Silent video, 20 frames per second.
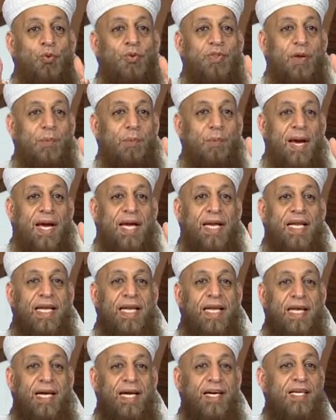the male
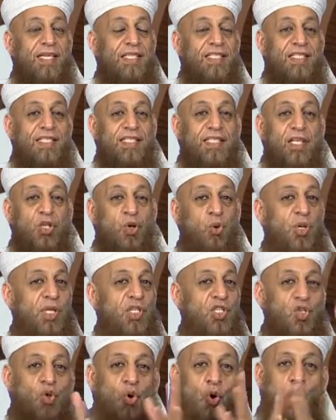hears the
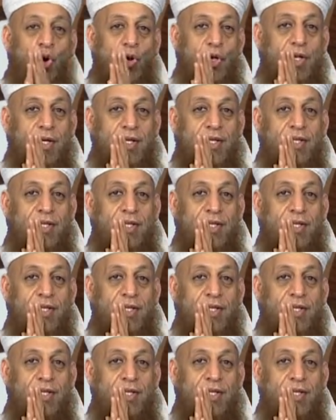queen's call.